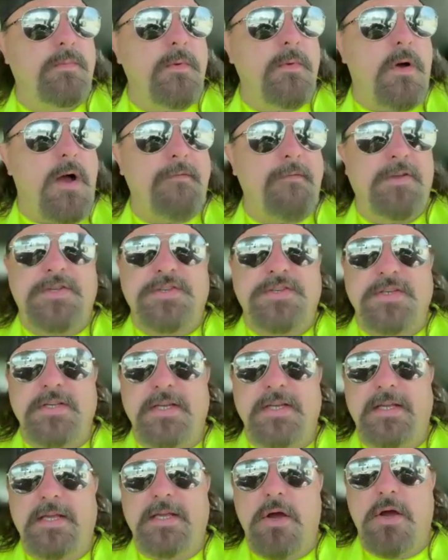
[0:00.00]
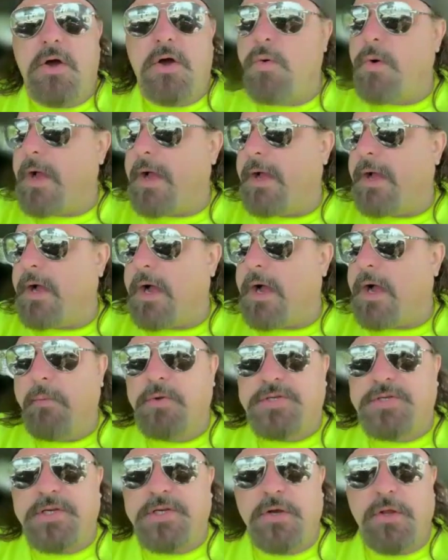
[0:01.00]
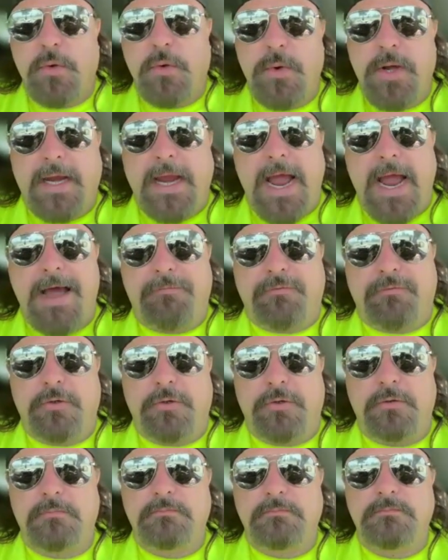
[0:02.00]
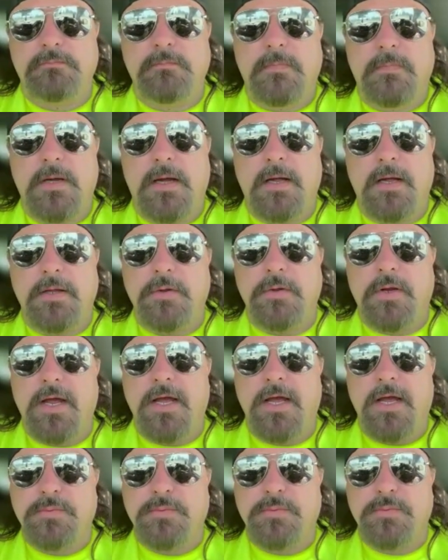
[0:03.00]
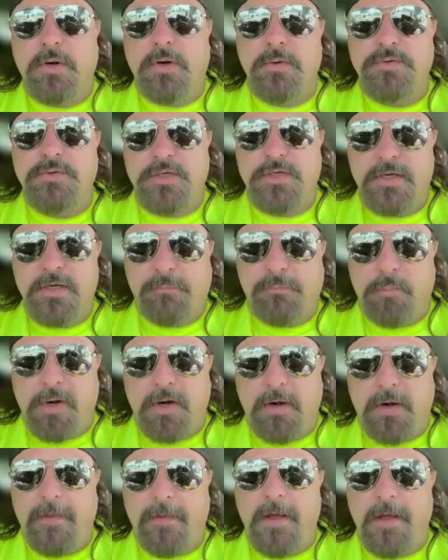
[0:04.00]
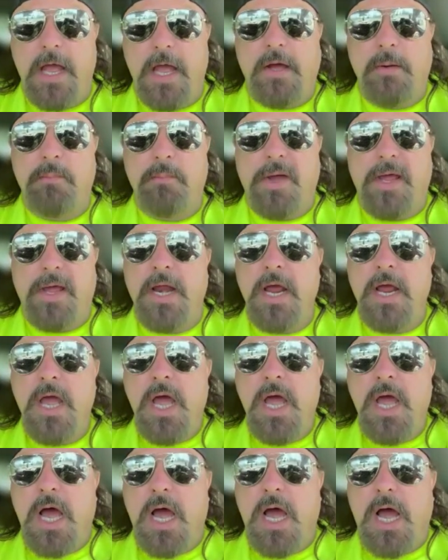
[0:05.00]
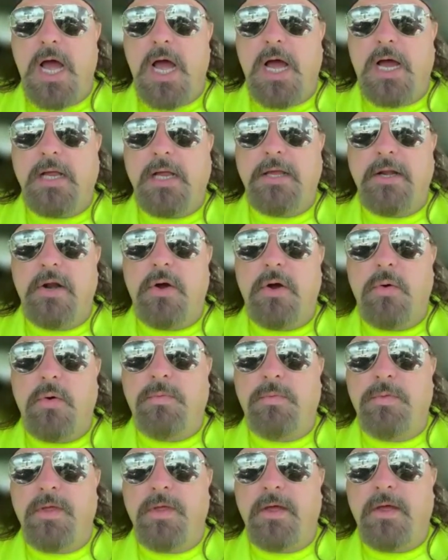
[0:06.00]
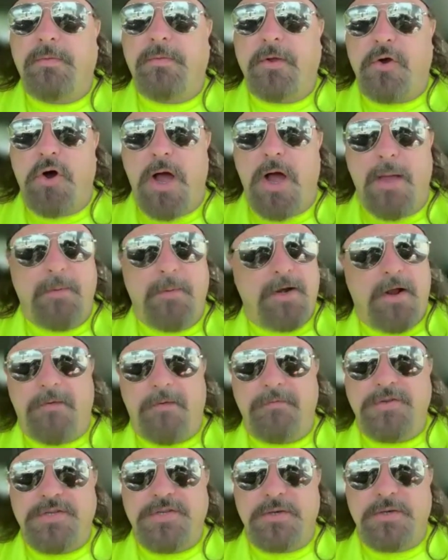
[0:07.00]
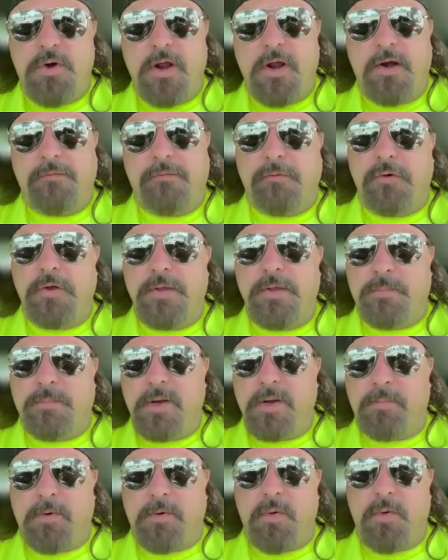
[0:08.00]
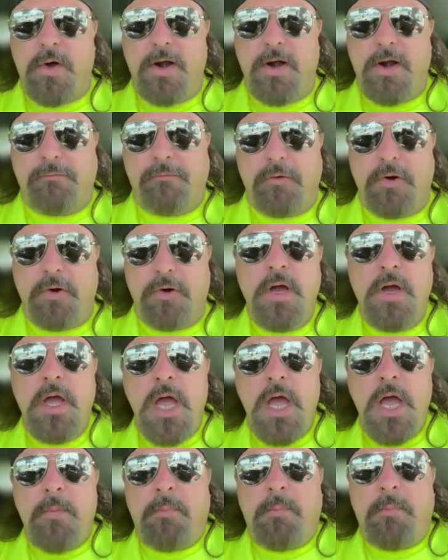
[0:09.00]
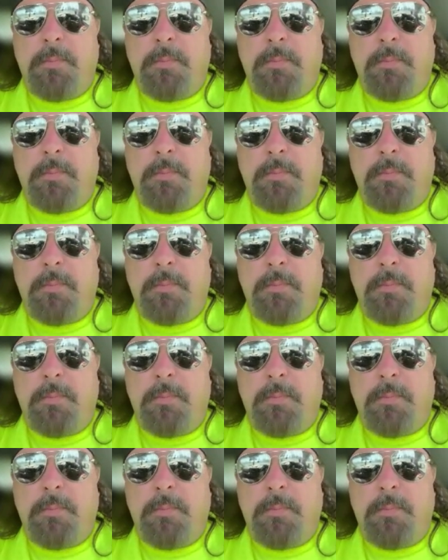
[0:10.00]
obviously, you know, uh, I was there the week after uh, you guys were. I was in a different part of the island, but uh, you know, the, the climate obviously wonderful, the people wonderful. Yeah.